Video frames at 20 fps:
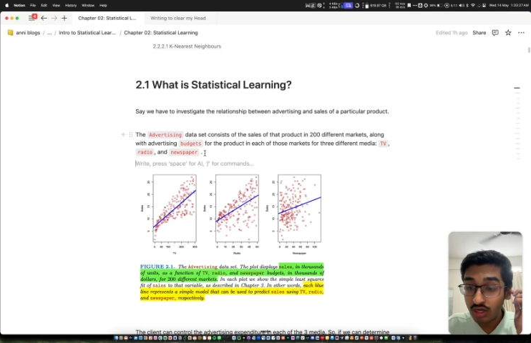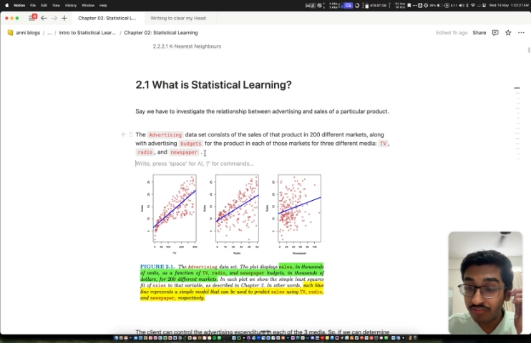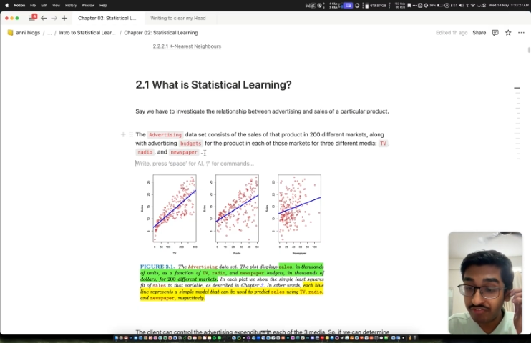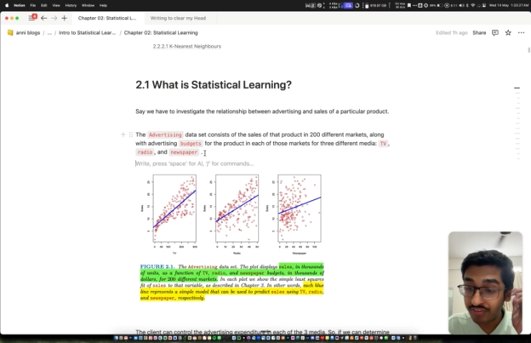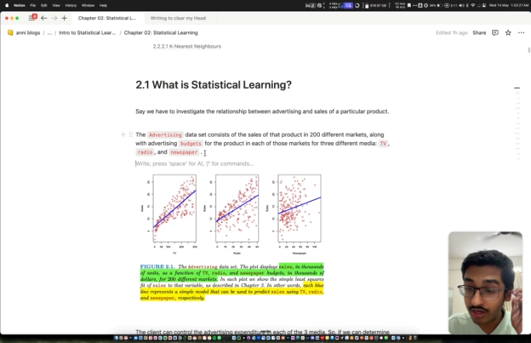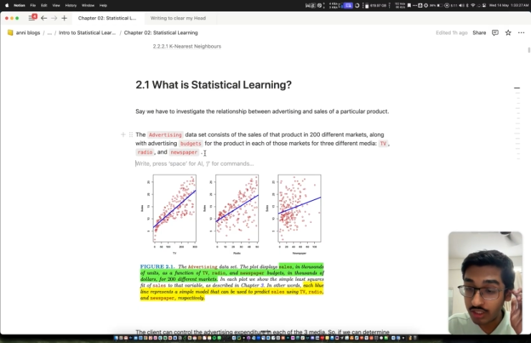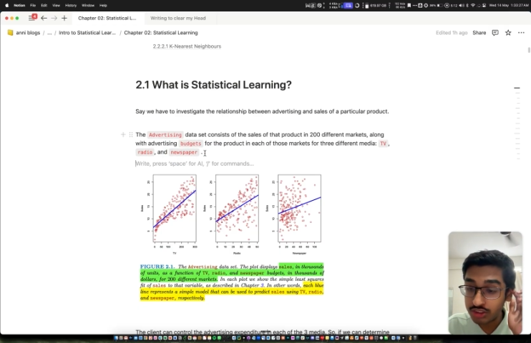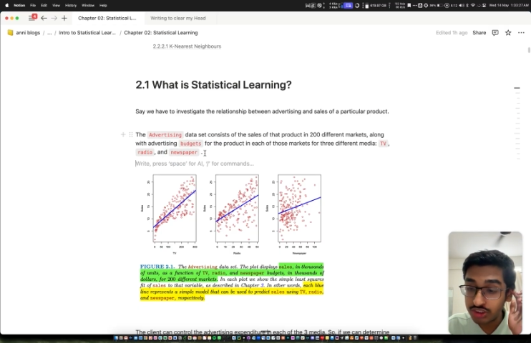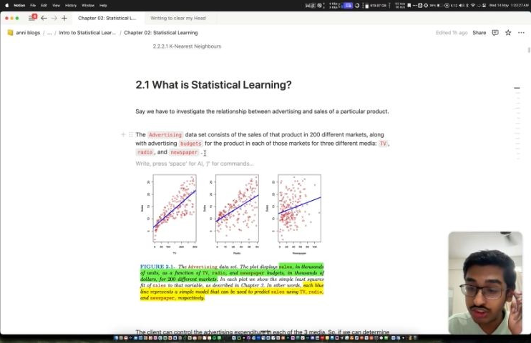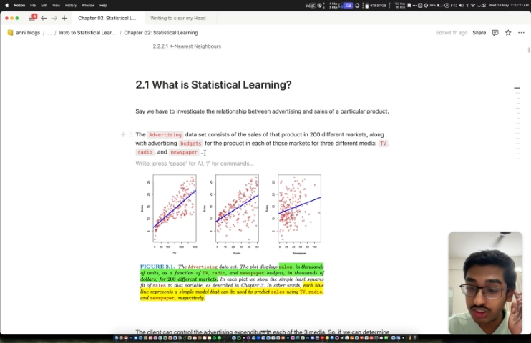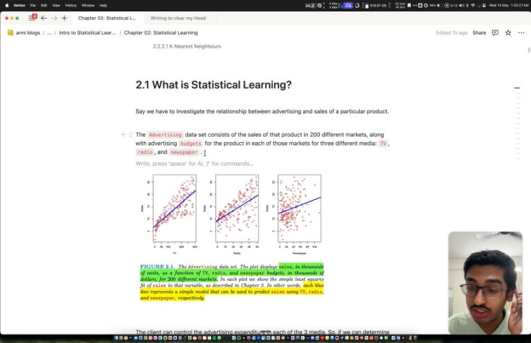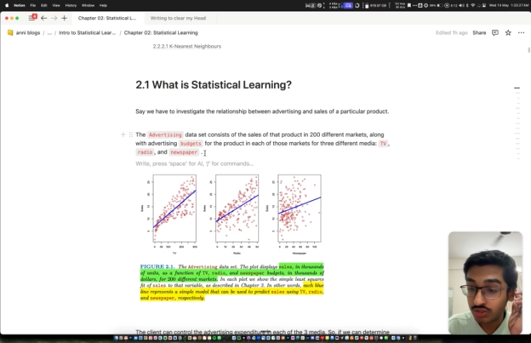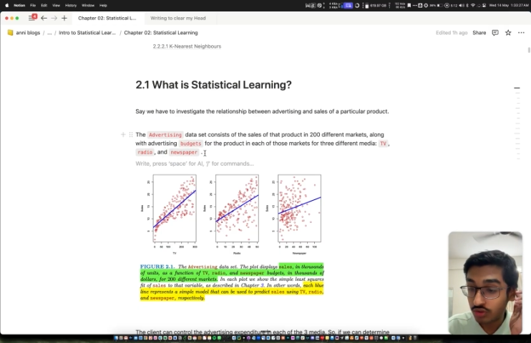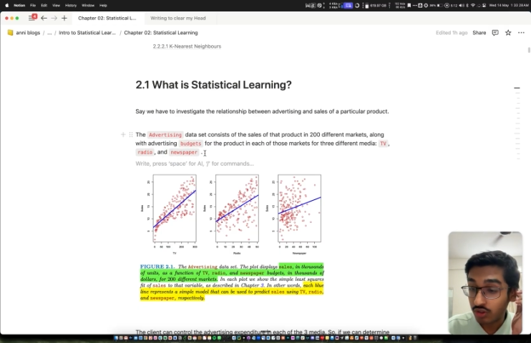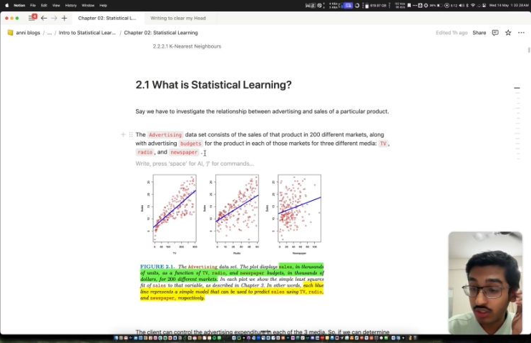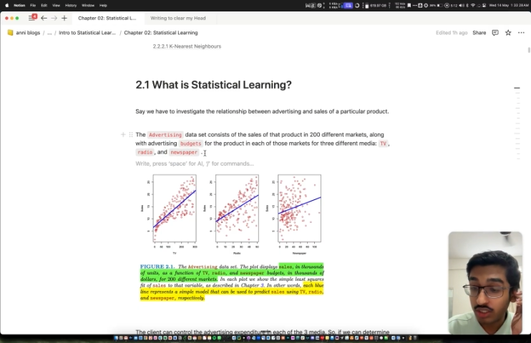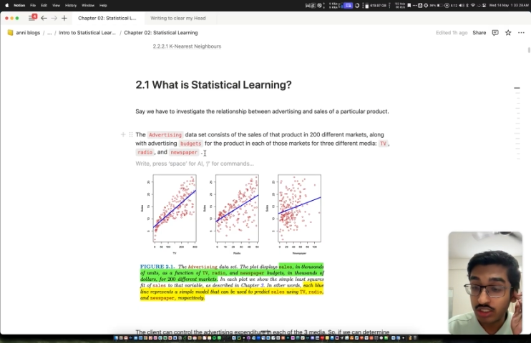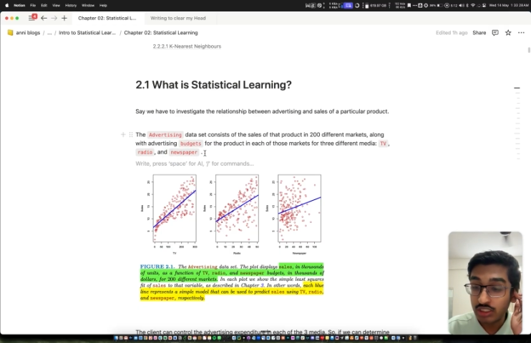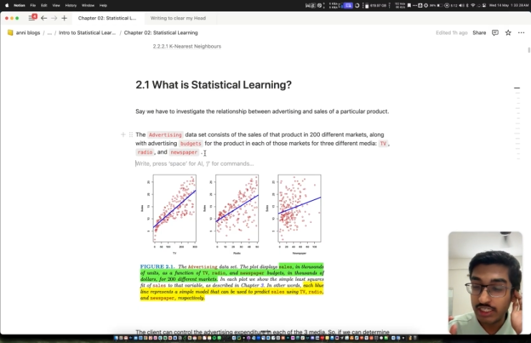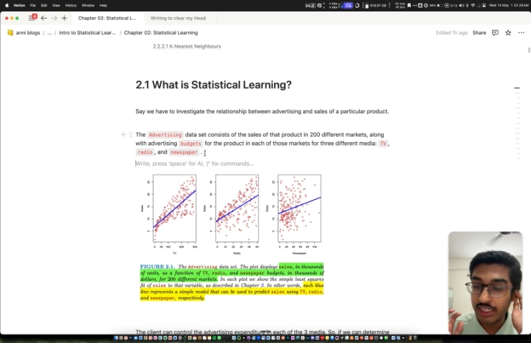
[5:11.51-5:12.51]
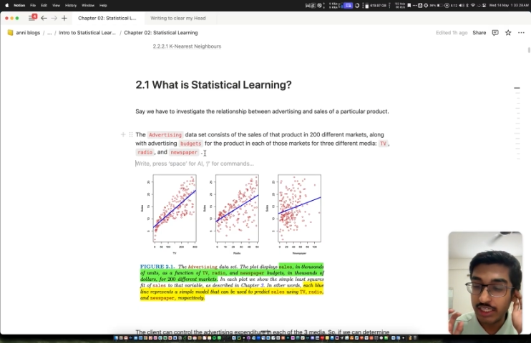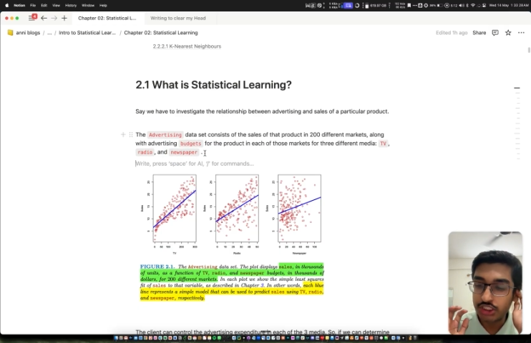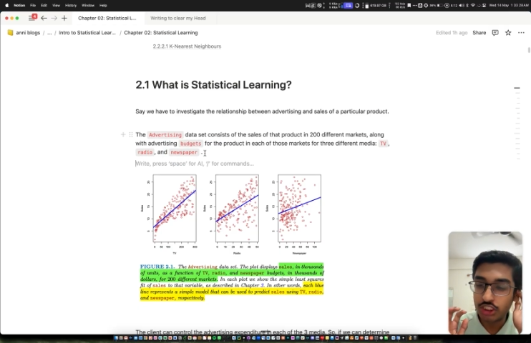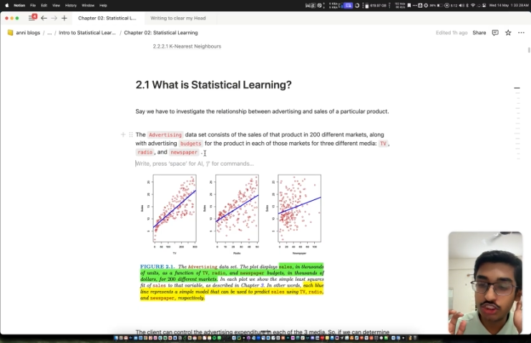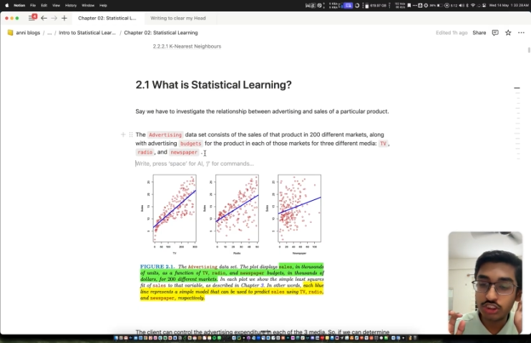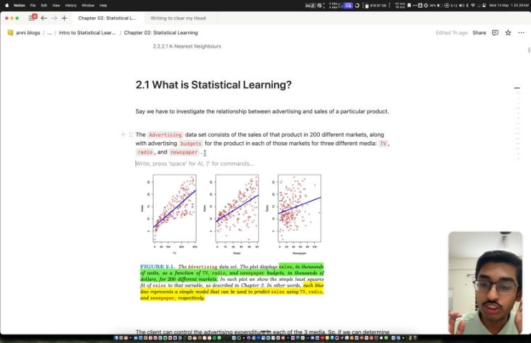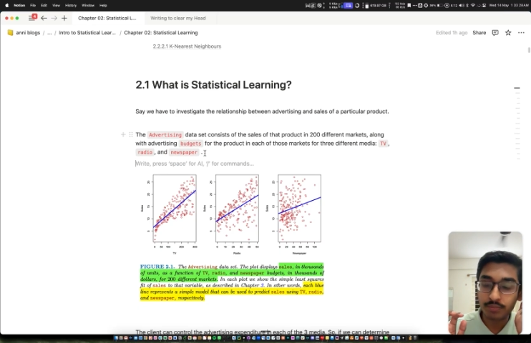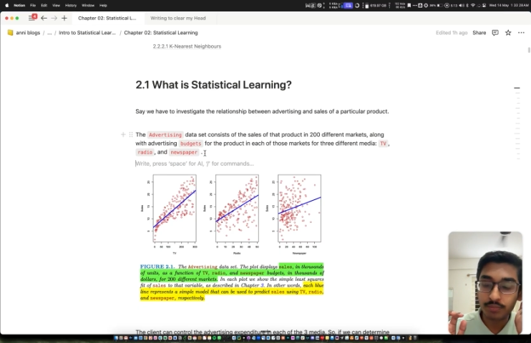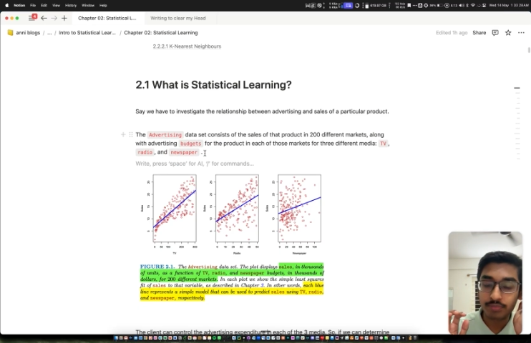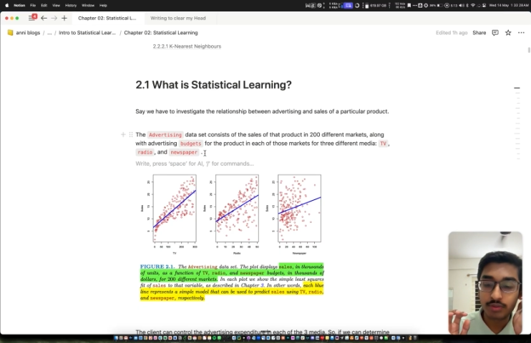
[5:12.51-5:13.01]
function or a
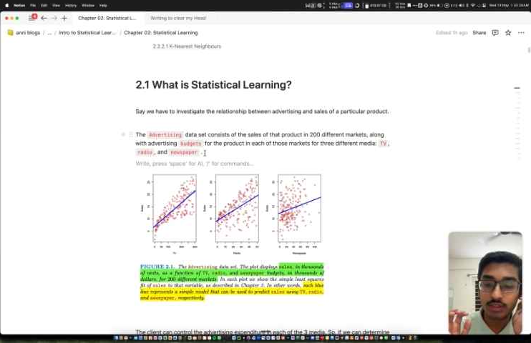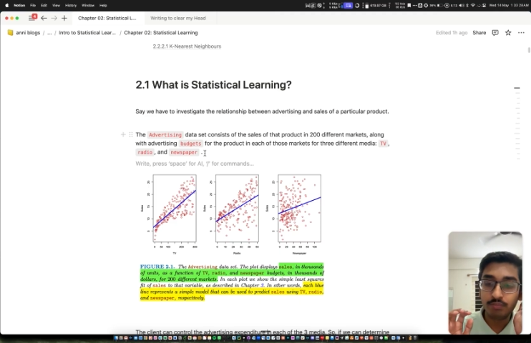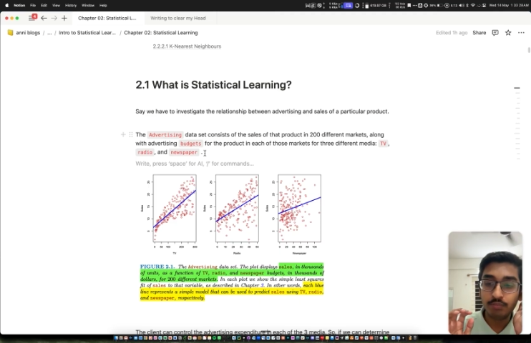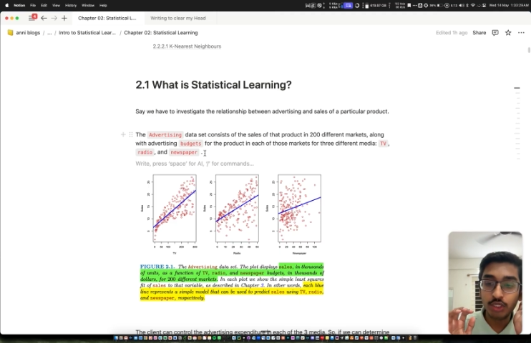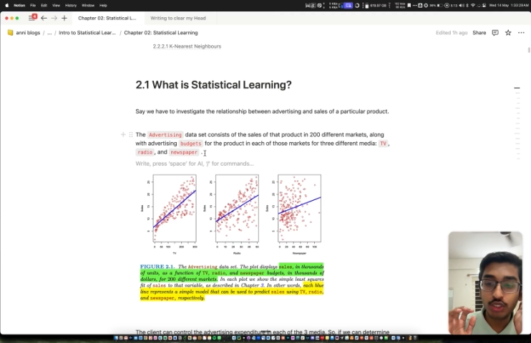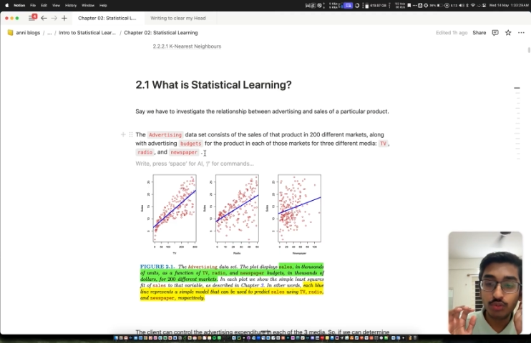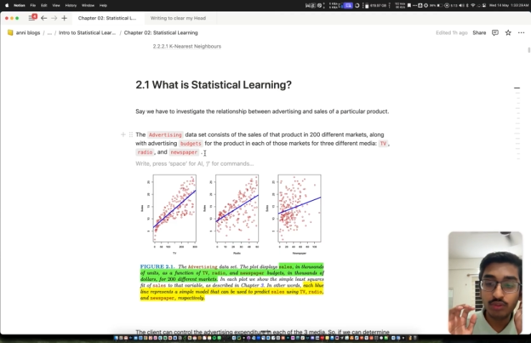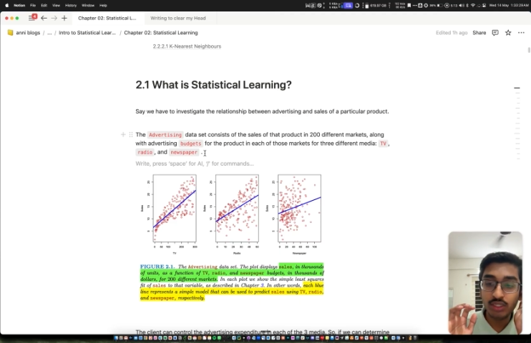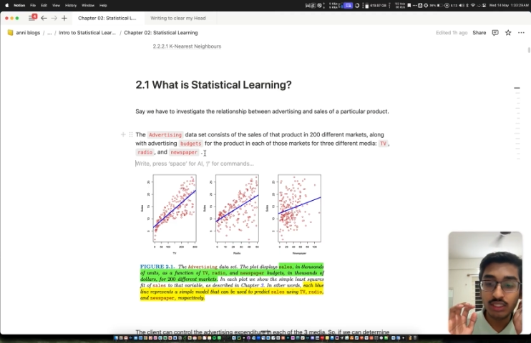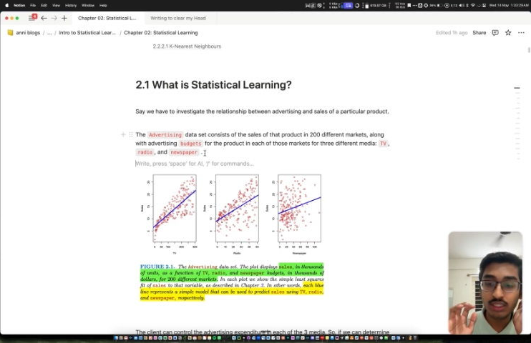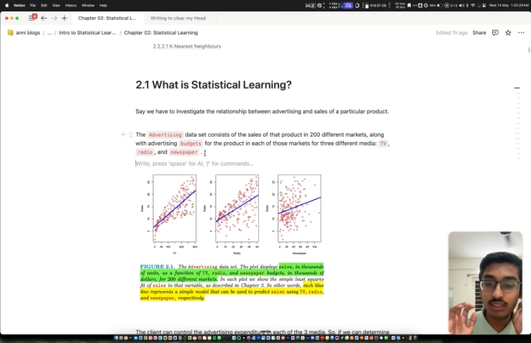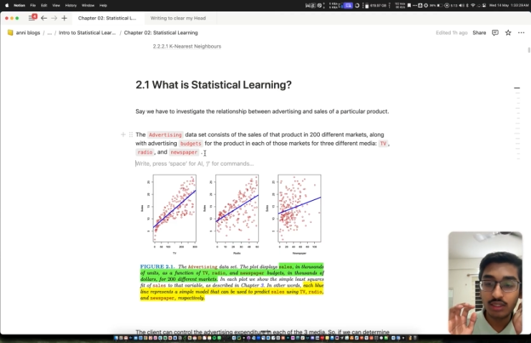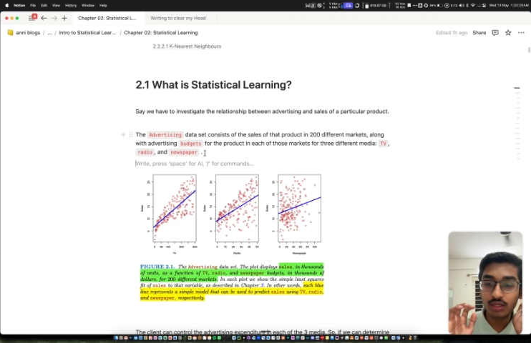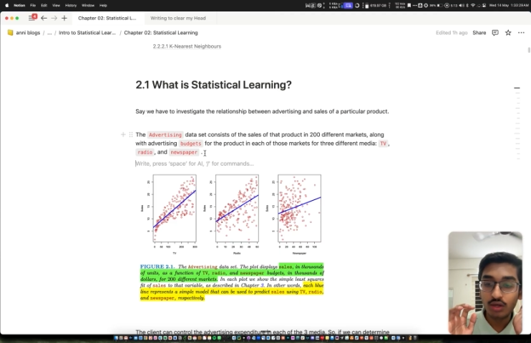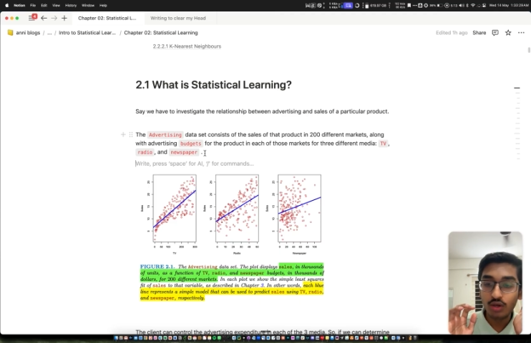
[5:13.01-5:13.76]
relationship between